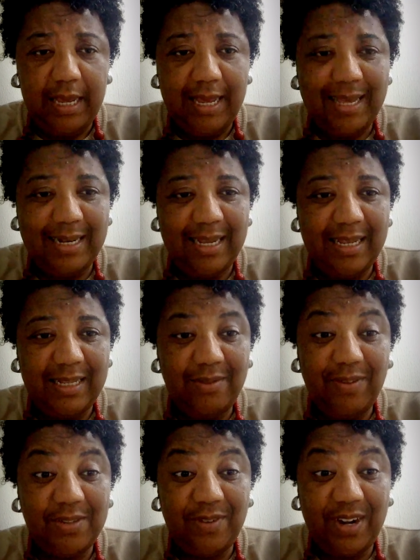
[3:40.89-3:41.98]
and it
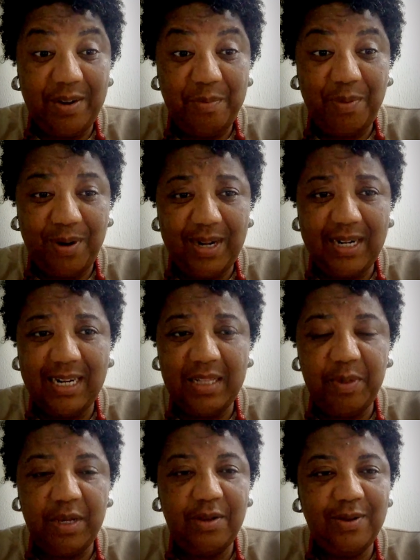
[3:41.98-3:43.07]
was very important
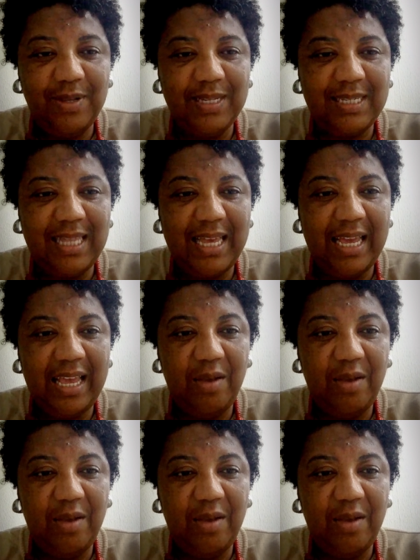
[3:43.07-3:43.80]
because they